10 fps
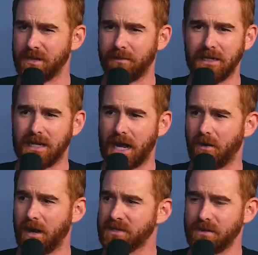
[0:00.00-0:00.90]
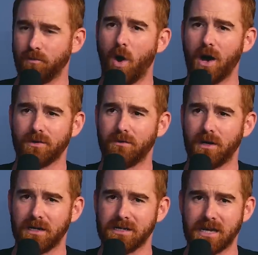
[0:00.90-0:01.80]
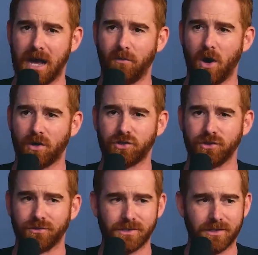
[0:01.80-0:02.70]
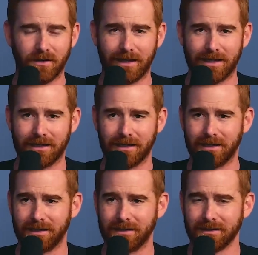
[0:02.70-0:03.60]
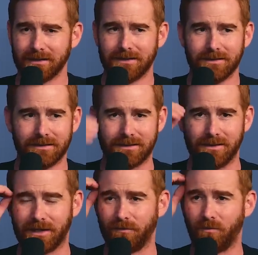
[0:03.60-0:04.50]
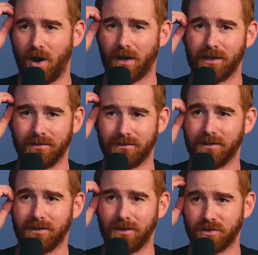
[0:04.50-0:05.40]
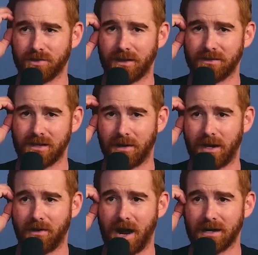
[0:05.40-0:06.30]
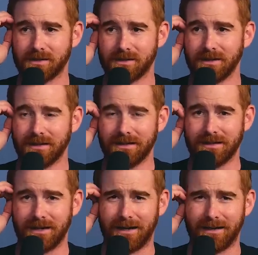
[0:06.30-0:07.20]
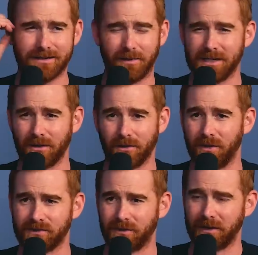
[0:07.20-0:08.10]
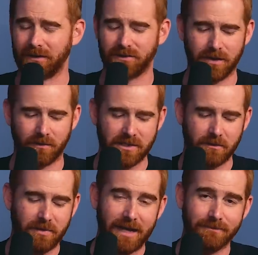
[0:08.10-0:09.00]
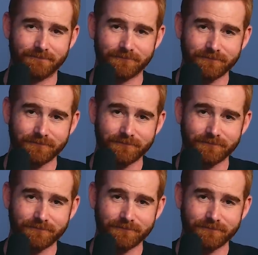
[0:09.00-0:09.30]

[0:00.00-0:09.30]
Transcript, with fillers: somebody got away with some water shoes, you know, like... so you can walk in the ocean without stepping on rocks. Somebody stole those from me for some reason, but